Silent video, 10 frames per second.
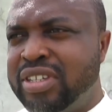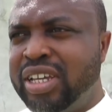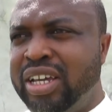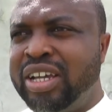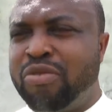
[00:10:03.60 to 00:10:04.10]

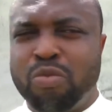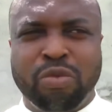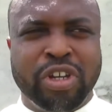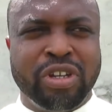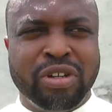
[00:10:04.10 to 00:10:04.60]
year,
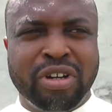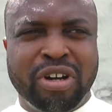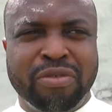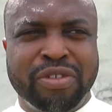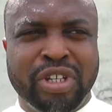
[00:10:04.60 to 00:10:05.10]
we
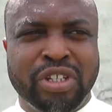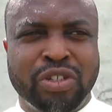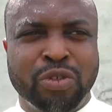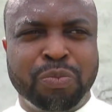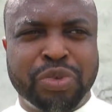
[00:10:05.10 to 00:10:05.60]
know of the
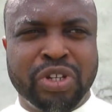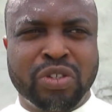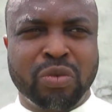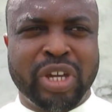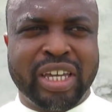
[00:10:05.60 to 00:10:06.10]
2
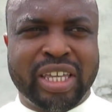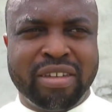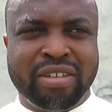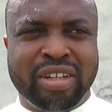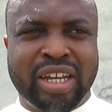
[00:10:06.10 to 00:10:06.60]
priests who were
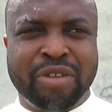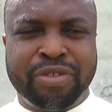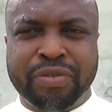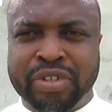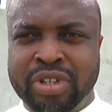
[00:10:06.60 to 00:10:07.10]
killed and
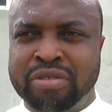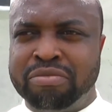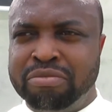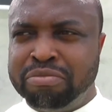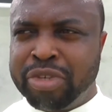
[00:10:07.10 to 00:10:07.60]
15
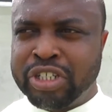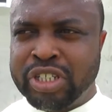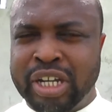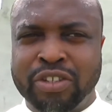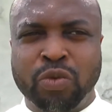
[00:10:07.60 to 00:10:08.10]

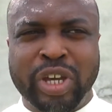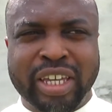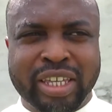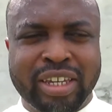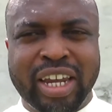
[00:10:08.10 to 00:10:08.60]
nuns who
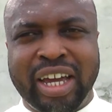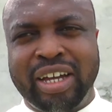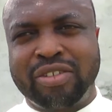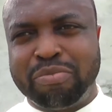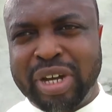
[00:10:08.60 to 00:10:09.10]
were killed
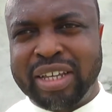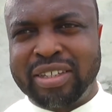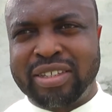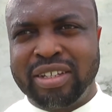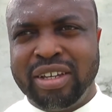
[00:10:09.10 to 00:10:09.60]
at
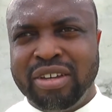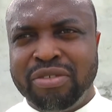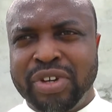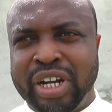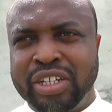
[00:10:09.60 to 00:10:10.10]
Mass.
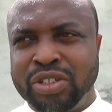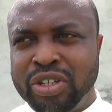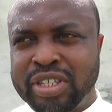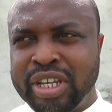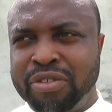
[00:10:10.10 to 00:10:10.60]
Father
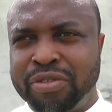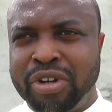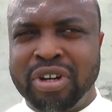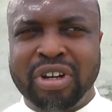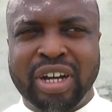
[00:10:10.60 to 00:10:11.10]
Joseph
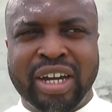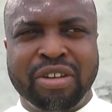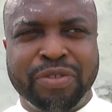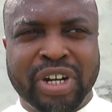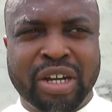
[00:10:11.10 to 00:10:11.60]
Gore
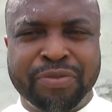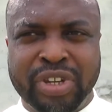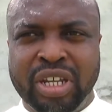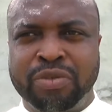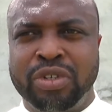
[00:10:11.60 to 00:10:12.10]
and Father
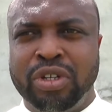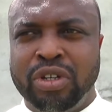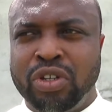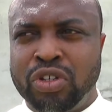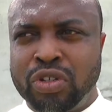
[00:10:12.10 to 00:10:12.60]
Philip
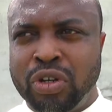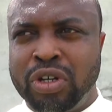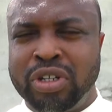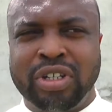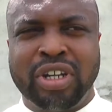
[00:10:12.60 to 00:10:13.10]
to
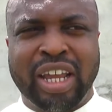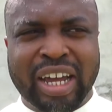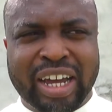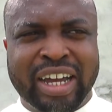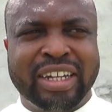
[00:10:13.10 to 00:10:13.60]

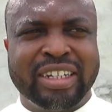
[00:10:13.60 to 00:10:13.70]
Laha.